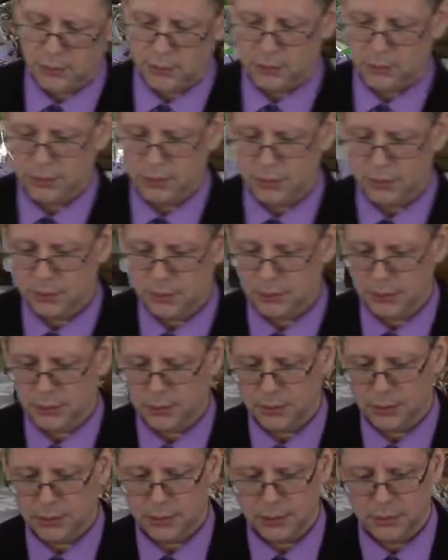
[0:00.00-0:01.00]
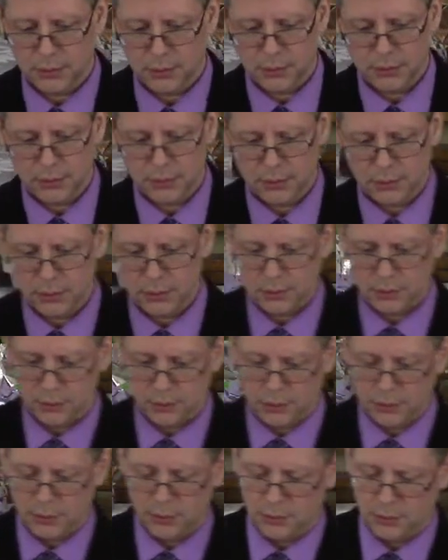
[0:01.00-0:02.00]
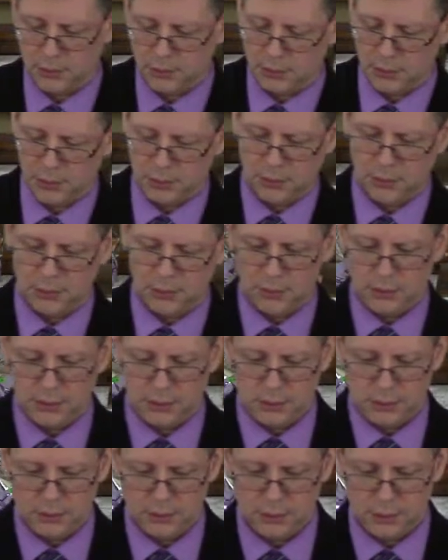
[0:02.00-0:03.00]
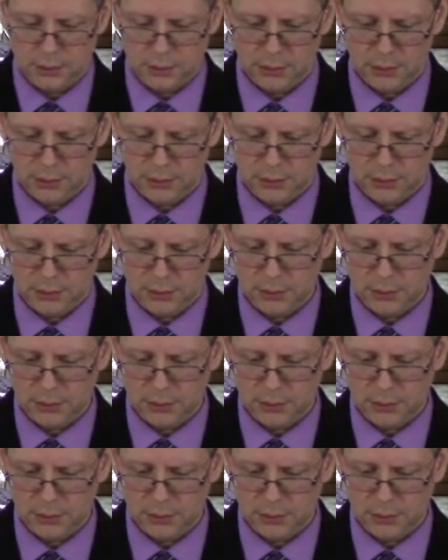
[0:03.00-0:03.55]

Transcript: (silence)